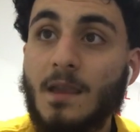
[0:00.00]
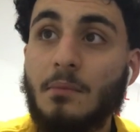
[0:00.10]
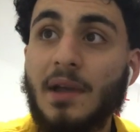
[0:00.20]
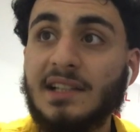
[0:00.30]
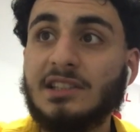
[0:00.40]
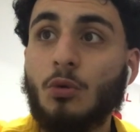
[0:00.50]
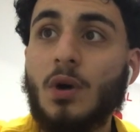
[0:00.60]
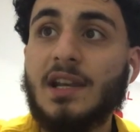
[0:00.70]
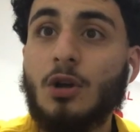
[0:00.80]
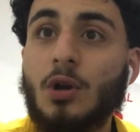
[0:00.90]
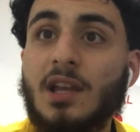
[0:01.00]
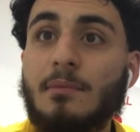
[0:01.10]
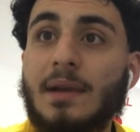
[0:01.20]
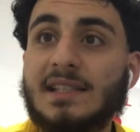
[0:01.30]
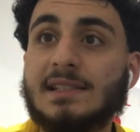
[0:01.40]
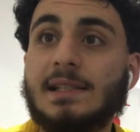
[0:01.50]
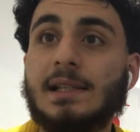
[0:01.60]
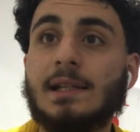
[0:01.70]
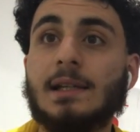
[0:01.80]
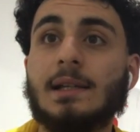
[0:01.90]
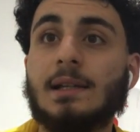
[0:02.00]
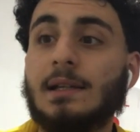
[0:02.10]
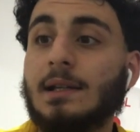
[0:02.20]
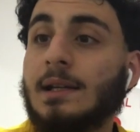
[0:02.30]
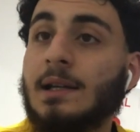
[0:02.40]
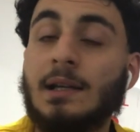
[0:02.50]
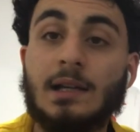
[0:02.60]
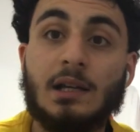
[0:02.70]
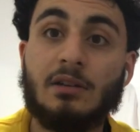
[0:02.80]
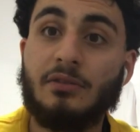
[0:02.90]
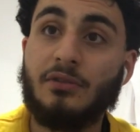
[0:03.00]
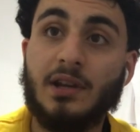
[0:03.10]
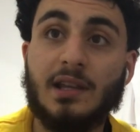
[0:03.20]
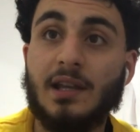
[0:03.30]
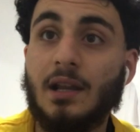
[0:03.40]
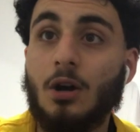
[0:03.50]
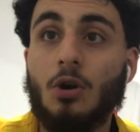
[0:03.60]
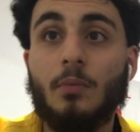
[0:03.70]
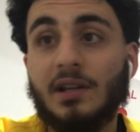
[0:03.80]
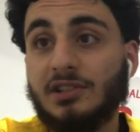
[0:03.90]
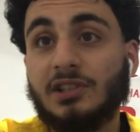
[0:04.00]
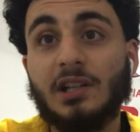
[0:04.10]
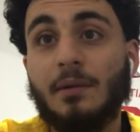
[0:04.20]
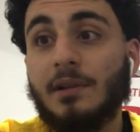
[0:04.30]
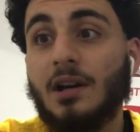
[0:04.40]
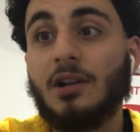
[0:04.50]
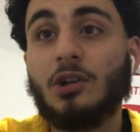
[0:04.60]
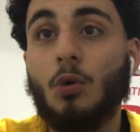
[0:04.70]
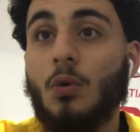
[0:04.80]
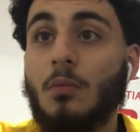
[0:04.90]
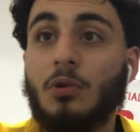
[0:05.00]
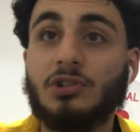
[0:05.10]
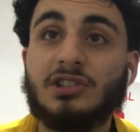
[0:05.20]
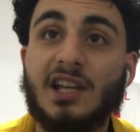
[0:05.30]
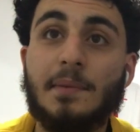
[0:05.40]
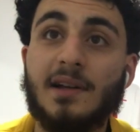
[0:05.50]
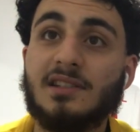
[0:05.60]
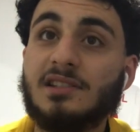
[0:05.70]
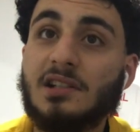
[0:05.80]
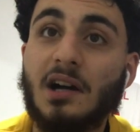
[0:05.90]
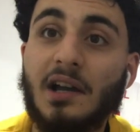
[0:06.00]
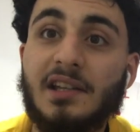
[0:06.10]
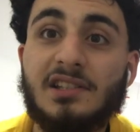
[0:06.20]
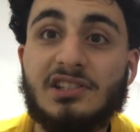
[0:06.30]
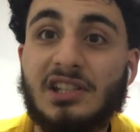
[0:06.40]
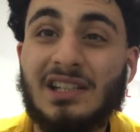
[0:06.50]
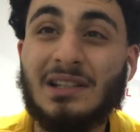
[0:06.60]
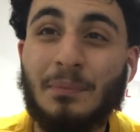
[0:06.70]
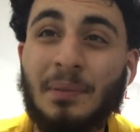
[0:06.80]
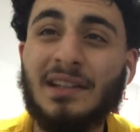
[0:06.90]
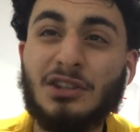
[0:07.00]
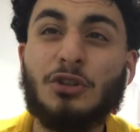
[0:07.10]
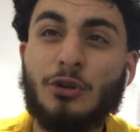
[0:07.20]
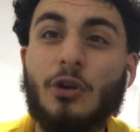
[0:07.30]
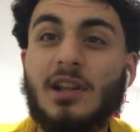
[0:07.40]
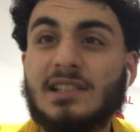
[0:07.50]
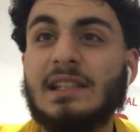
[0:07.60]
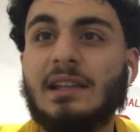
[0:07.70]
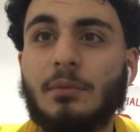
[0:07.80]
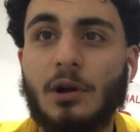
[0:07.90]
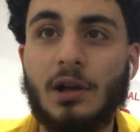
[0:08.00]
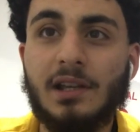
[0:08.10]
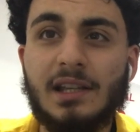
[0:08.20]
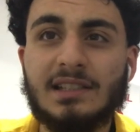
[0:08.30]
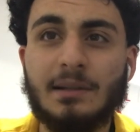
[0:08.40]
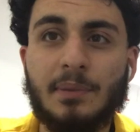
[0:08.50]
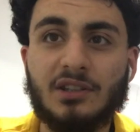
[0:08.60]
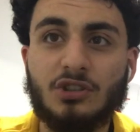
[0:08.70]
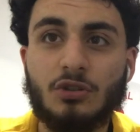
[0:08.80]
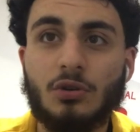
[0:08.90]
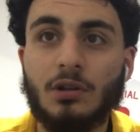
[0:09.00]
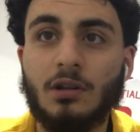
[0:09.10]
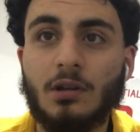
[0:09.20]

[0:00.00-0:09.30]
Makes it 1-0 here, Messi. Freaking hell, Messi. I mean, I don't know what more to say about this guy. He's a bit too good, isn't he, bro? He is a bit too good.